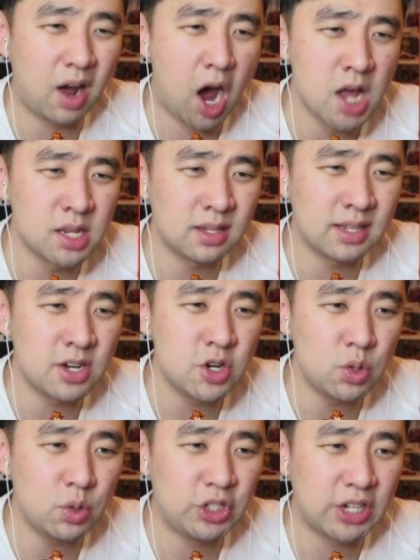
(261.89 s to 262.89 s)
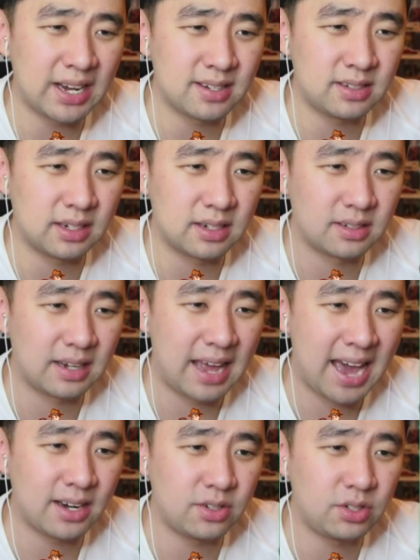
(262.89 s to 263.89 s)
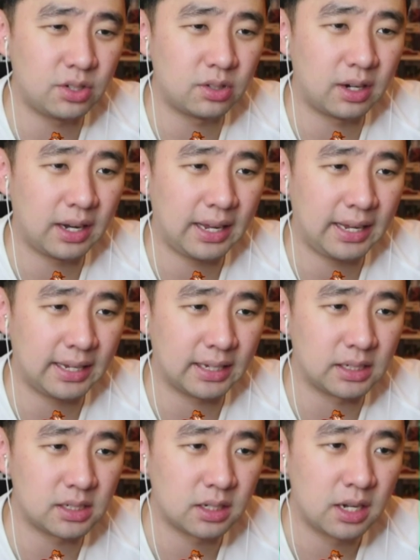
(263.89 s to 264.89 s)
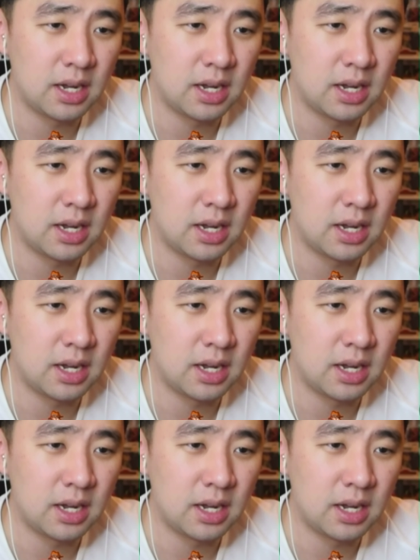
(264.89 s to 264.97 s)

other than New Genesis, and add it to your hand.